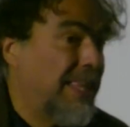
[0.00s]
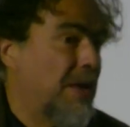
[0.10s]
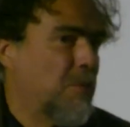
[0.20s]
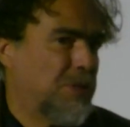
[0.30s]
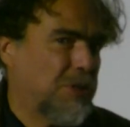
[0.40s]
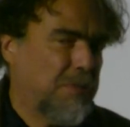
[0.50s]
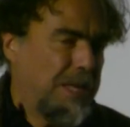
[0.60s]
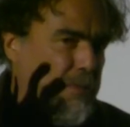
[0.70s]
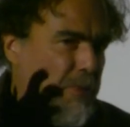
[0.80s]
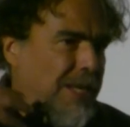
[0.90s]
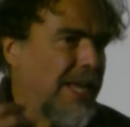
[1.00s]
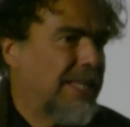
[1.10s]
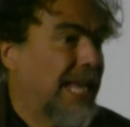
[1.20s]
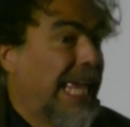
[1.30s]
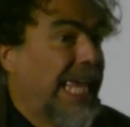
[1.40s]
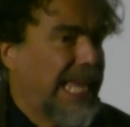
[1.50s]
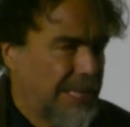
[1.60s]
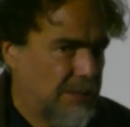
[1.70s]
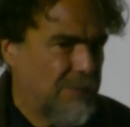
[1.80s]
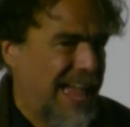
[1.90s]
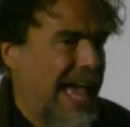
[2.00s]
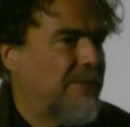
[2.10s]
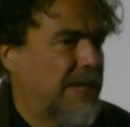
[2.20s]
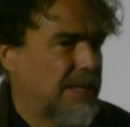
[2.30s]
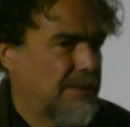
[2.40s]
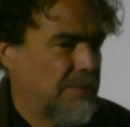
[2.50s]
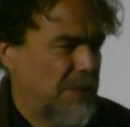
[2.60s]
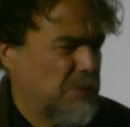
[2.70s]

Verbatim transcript: And then when somebody impregnates the guilt of having it,